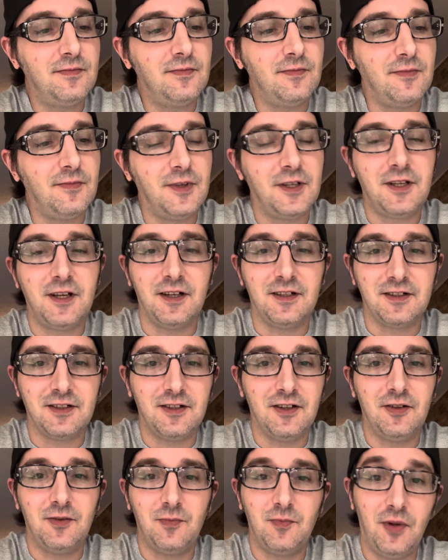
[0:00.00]
We got to
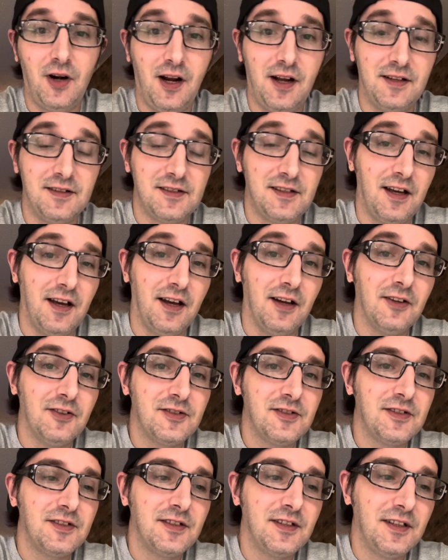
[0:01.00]
go to Brian's
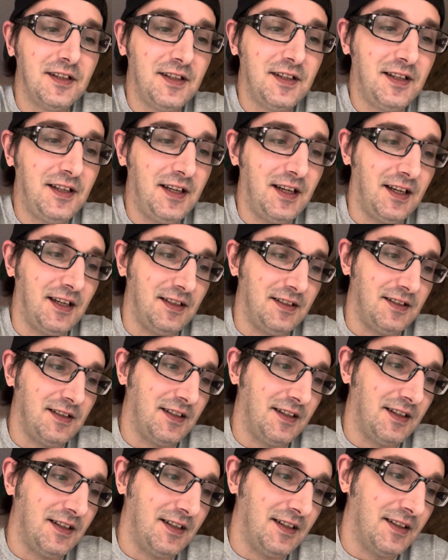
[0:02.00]
house and
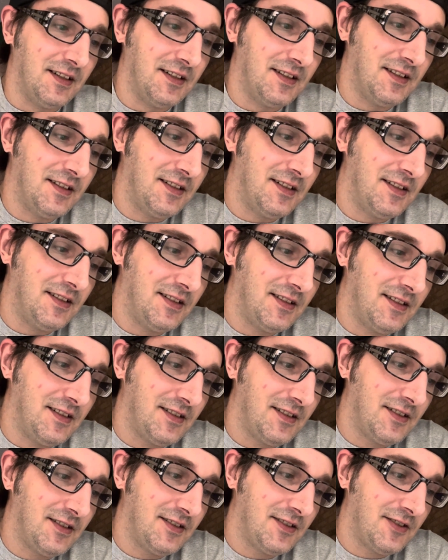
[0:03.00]

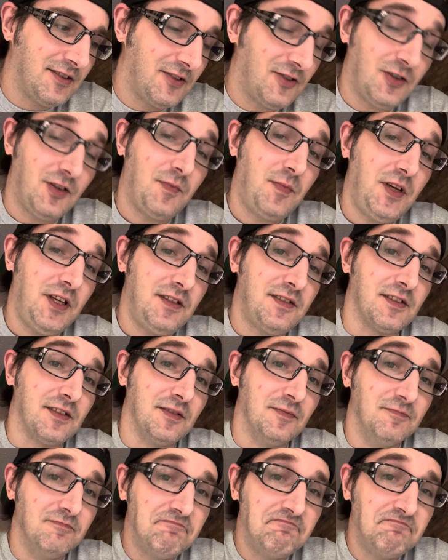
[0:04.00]
cook pizza.